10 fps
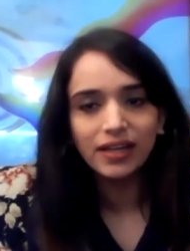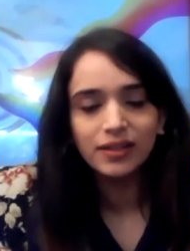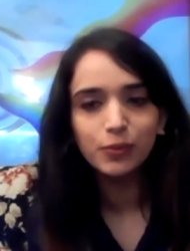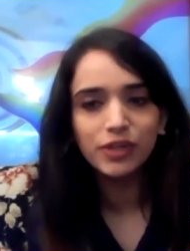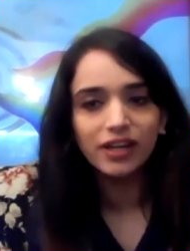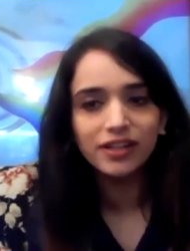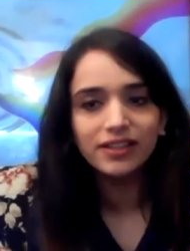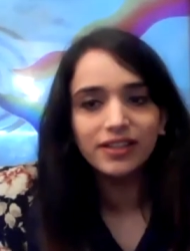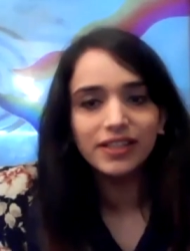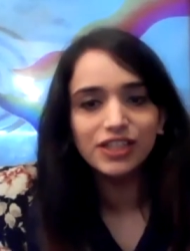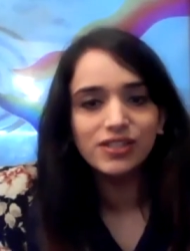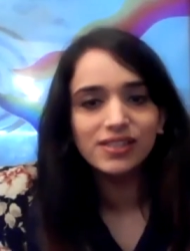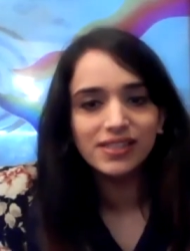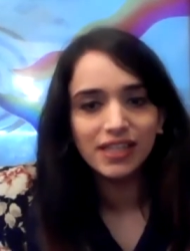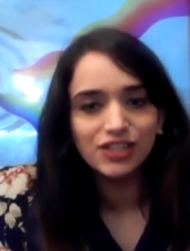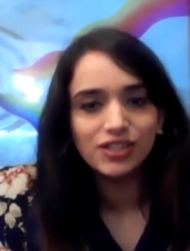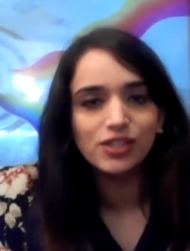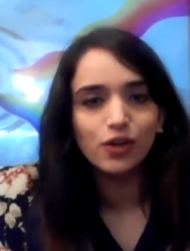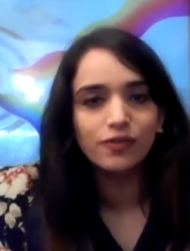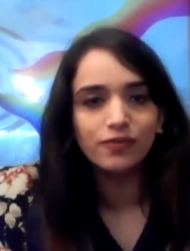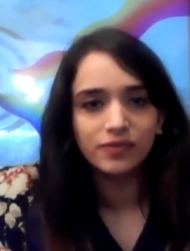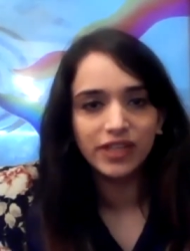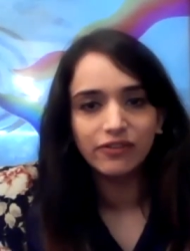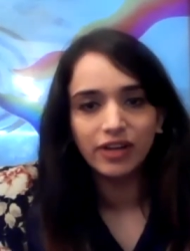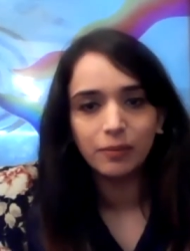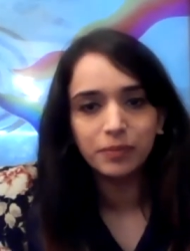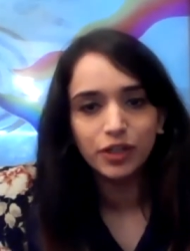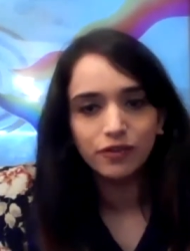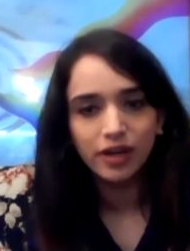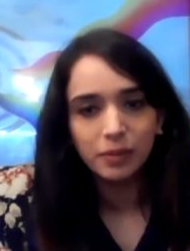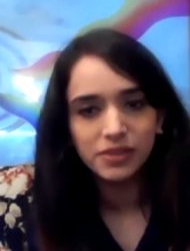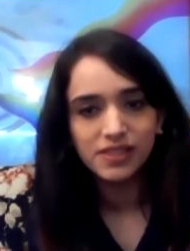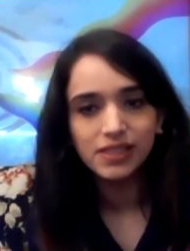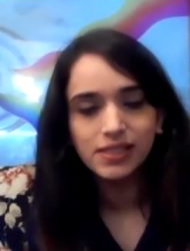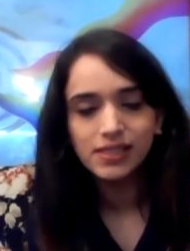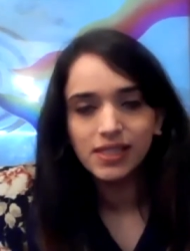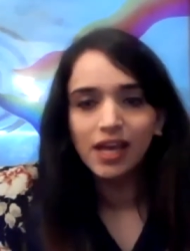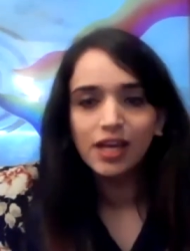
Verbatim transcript: and we are in the initial stages of development of our business.